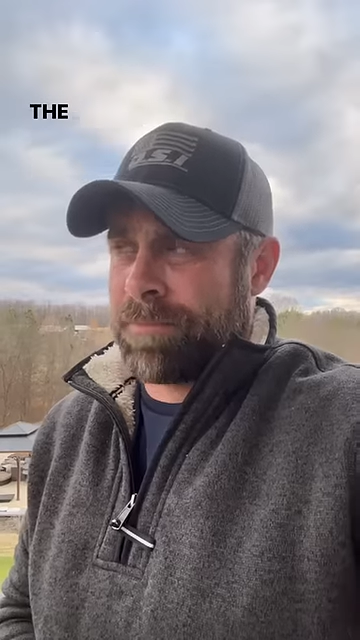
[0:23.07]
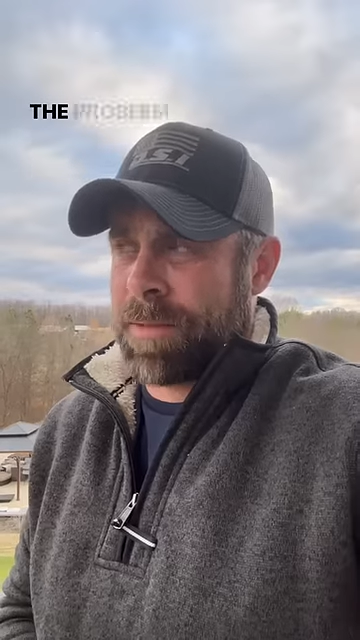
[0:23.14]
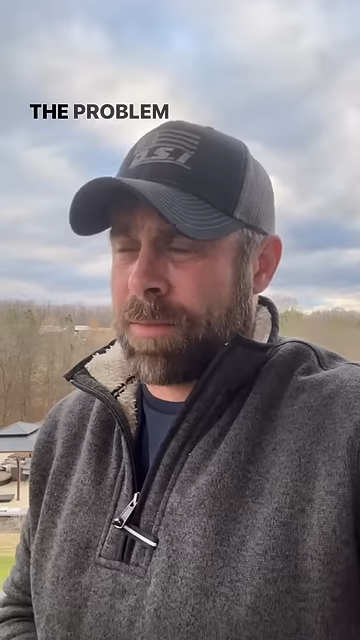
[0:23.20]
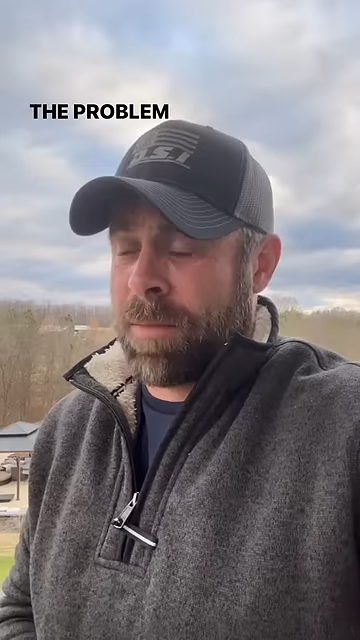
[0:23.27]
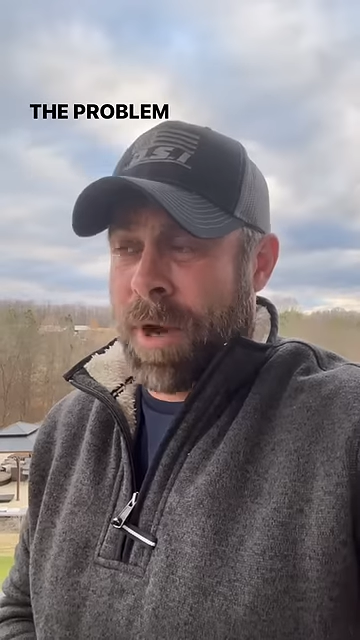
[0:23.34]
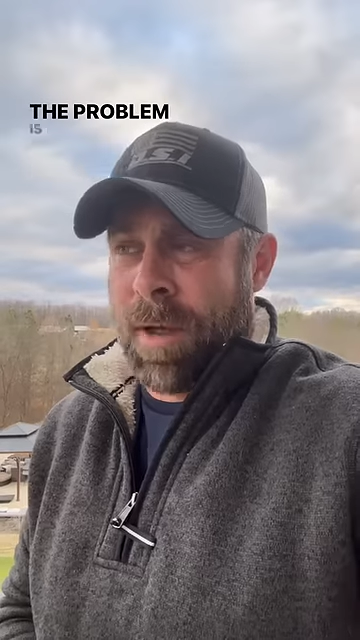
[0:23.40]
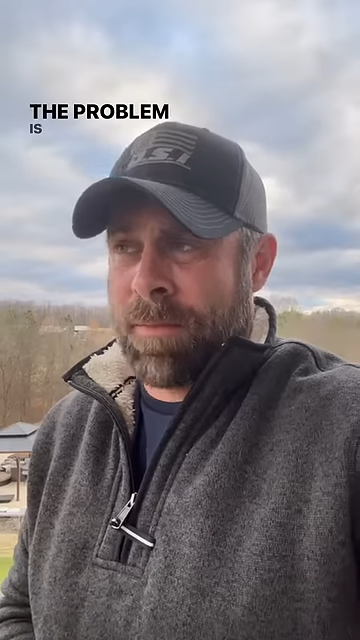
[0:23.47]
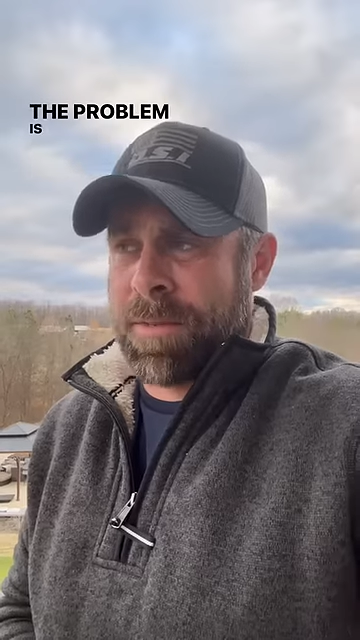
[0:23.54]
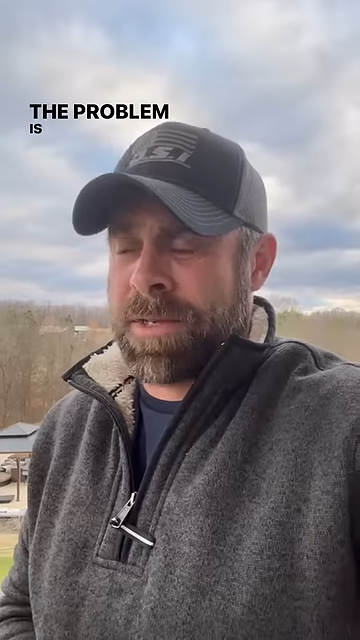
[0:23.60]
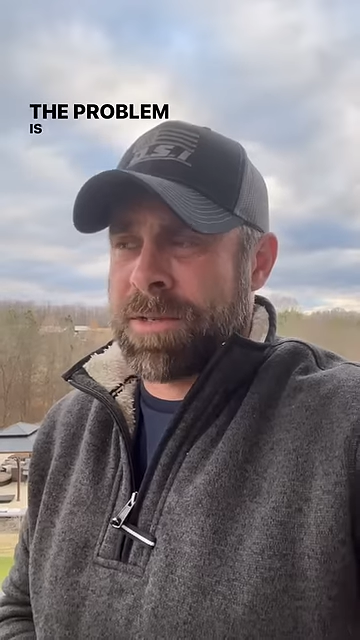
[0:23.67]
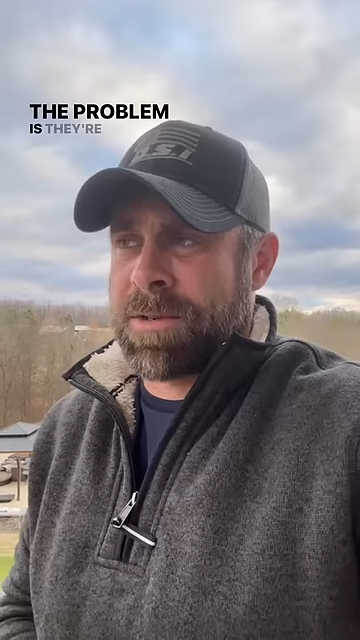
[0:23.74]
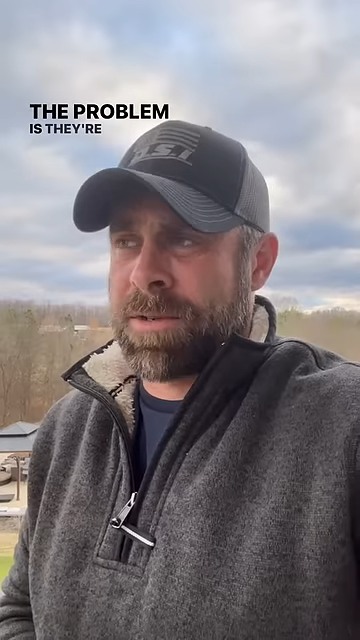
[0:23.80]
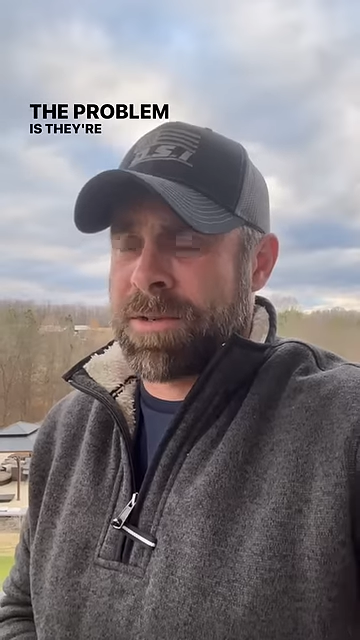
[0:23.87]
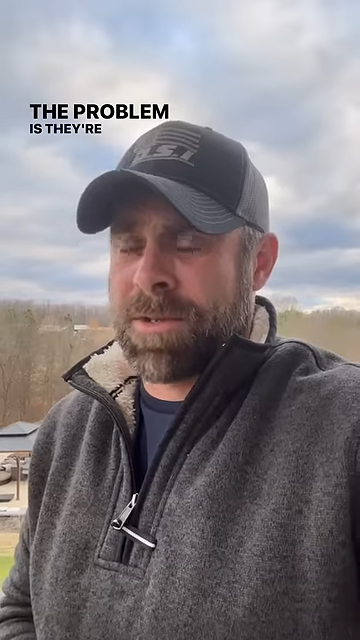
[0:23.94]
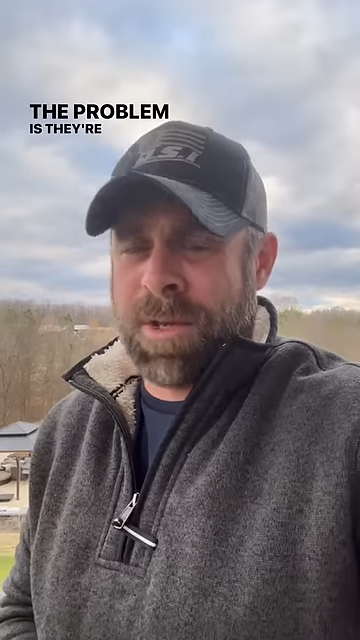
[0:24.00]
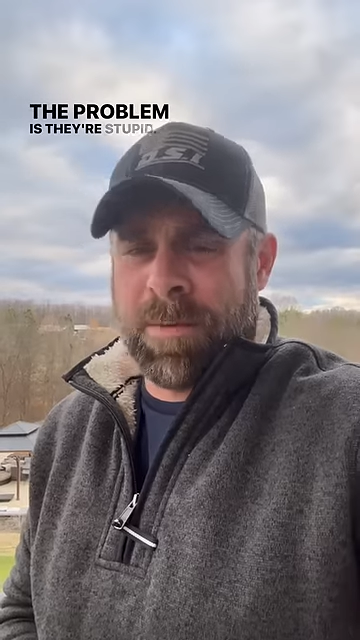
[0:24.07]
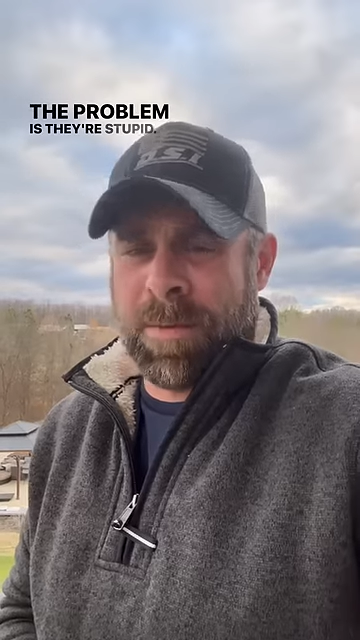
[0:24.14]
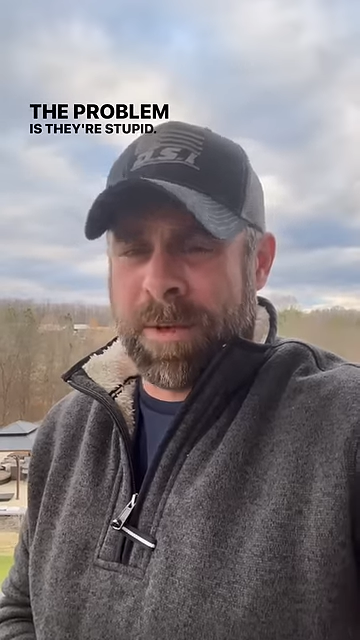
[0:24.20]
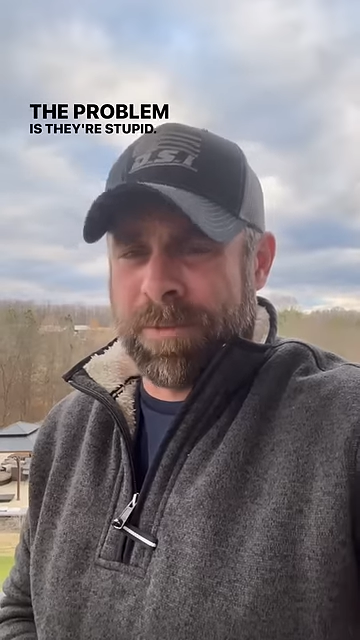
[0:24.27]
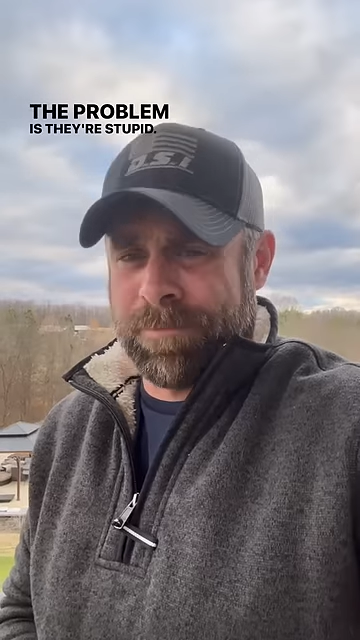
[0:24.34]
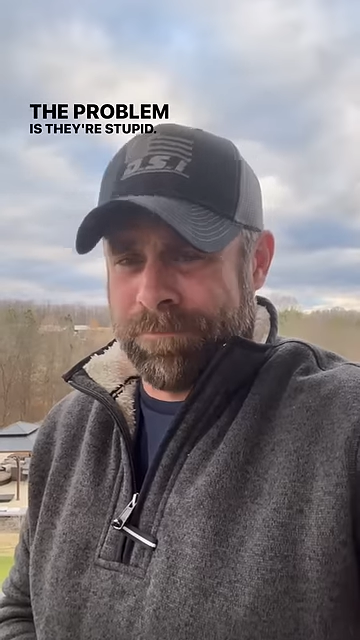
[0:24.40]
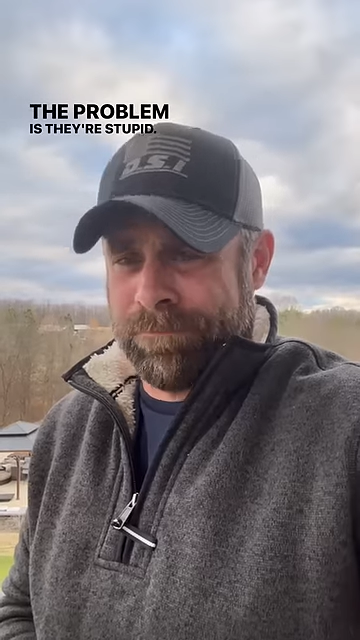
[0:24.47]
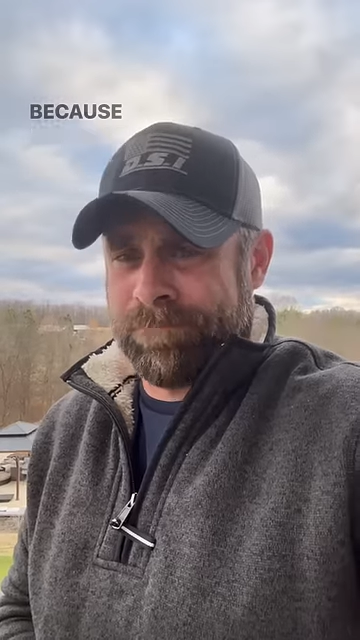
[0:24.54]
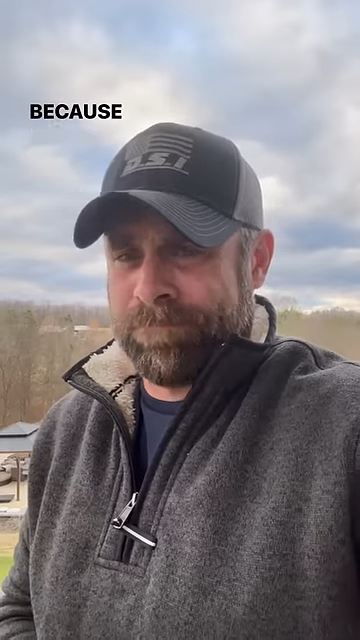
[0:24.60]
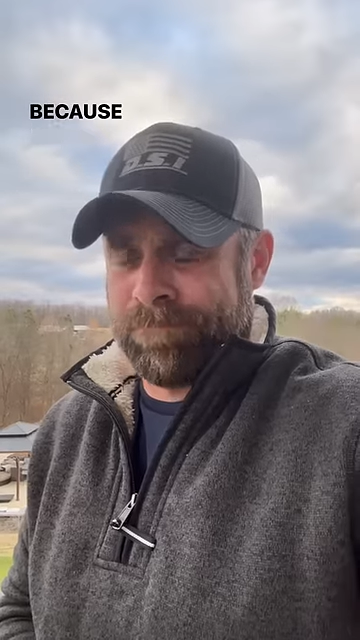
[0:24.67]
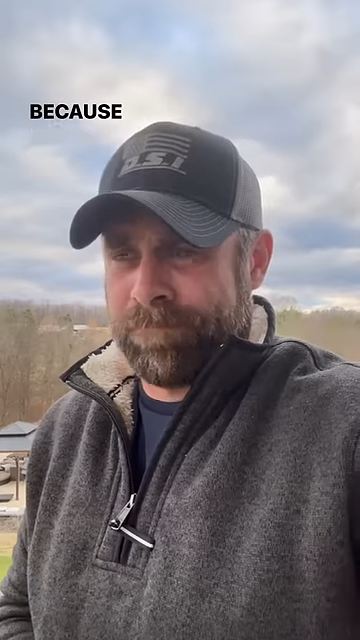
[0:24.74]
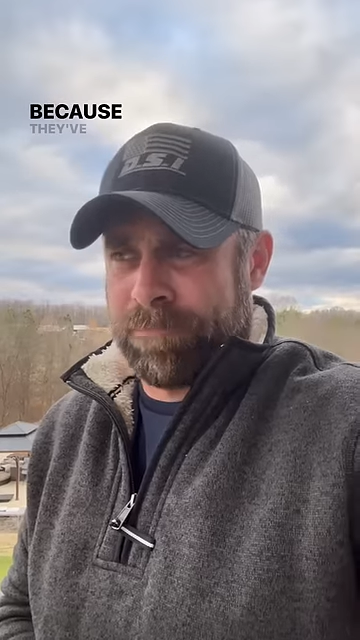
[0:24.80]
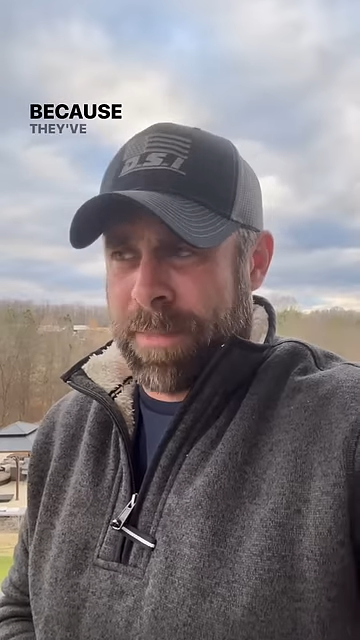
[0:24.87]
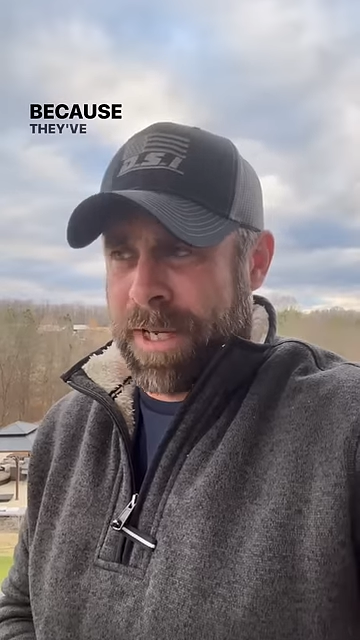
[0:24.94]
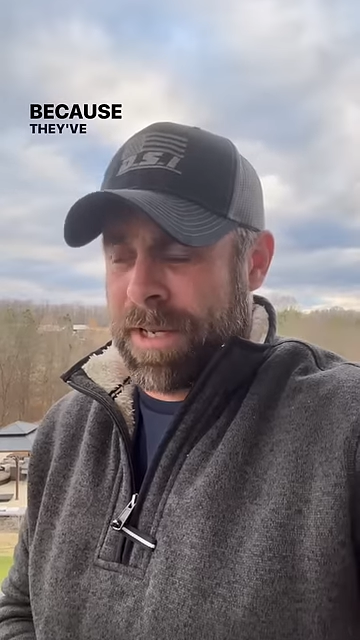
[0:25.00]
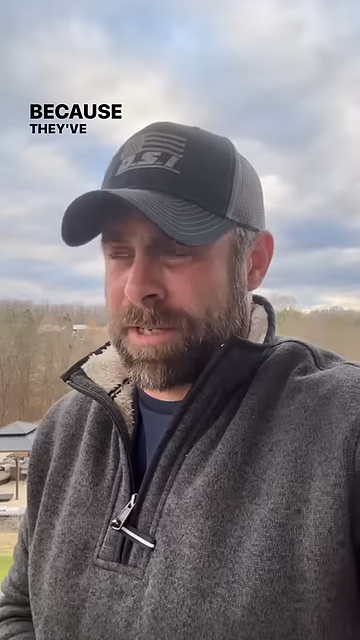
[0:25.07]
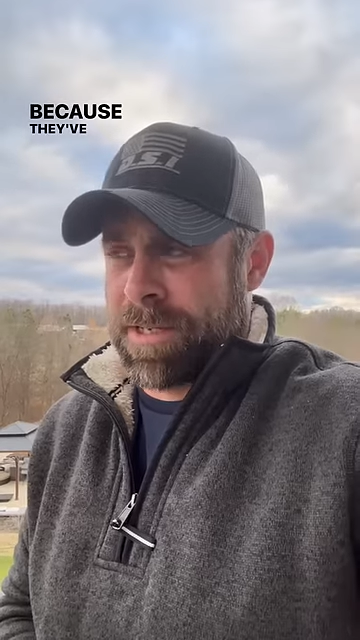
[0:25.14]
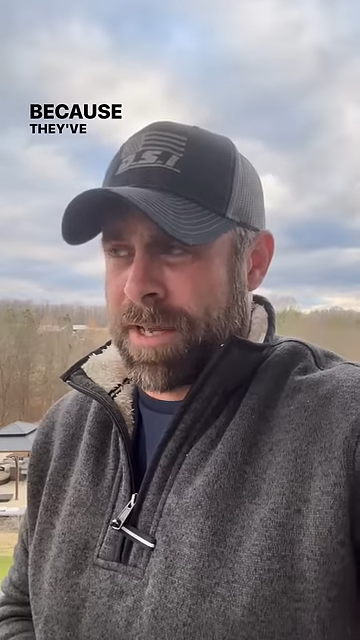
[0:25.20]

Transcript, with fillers: the problem is they're stupid because